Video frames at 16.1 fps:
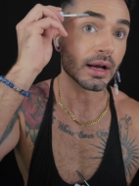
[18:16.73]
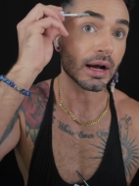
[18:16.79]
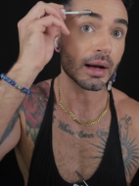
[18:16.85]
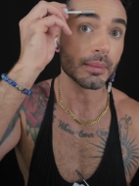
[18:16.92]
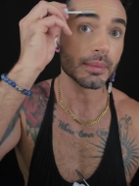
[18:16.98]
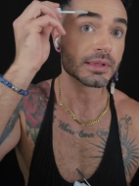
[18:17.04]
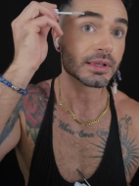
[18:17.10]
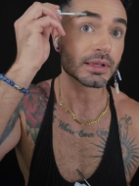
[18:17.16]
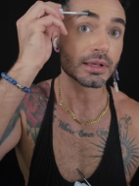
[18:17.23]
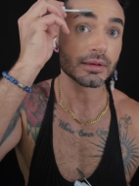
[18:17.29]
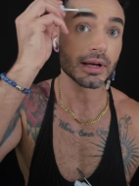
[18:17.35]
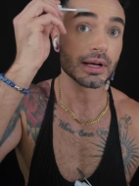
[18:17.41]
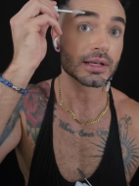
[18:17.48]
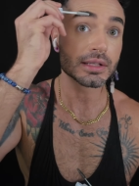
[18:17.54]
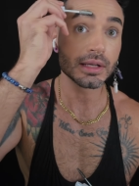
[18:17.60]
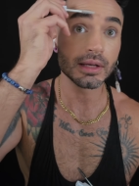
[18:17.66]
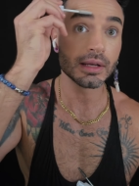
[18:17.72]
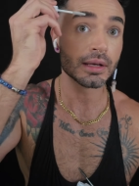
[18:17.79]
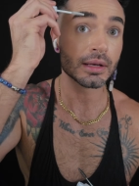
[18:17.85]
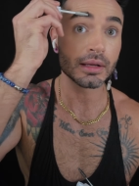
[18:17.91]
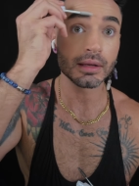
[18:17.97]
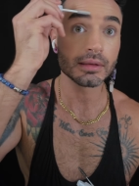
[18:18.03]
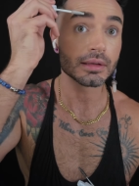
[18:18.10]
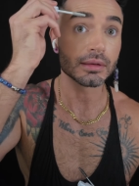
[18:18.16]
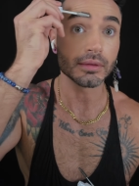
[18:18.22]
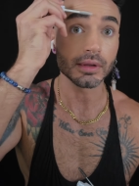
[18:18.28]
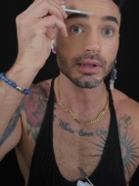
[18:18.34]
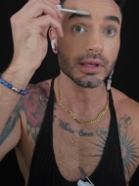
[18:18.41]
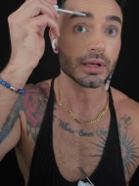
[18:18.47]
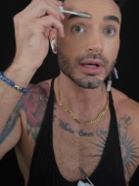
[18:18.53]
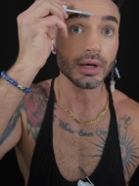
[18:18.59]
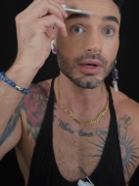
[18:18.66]
opposite direction to
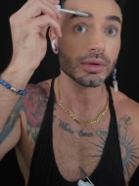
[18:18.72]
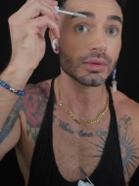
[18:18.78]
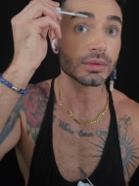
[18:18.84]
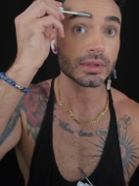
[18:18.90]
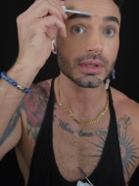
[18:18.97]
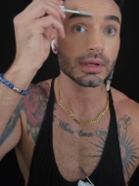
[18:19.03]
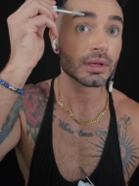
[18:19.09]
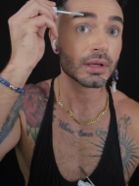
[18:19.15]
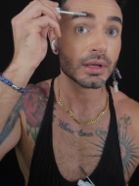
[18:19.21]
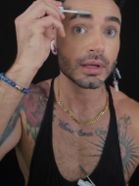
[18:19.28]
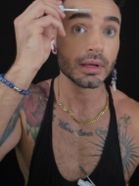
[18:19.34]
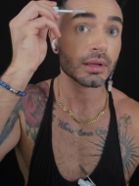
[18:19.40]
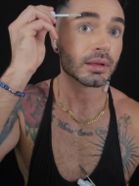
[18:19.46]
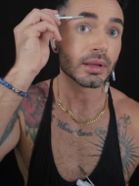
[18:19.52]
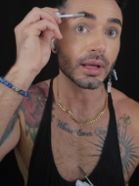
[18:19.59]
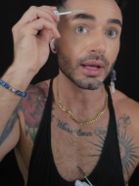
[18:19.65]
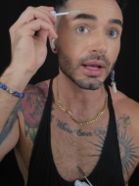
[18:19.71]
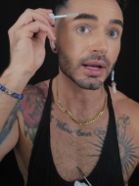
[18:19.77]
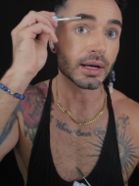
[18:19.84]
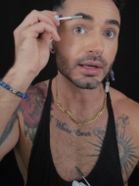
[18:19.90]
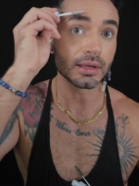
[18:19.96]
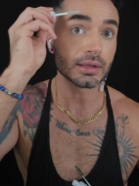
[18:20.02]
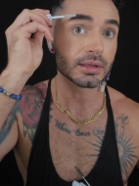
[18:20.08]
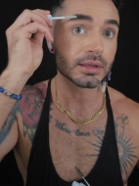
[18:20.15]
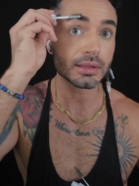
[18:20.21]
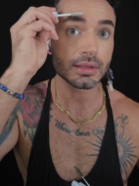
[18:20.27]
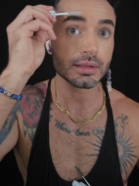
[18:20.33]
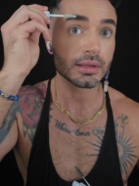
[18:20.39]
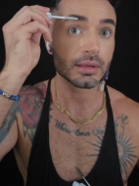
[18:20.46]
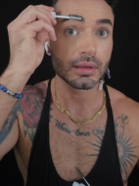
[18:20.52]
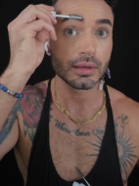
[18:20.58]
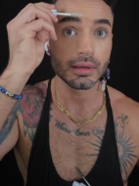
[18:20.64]
really coat the hairs,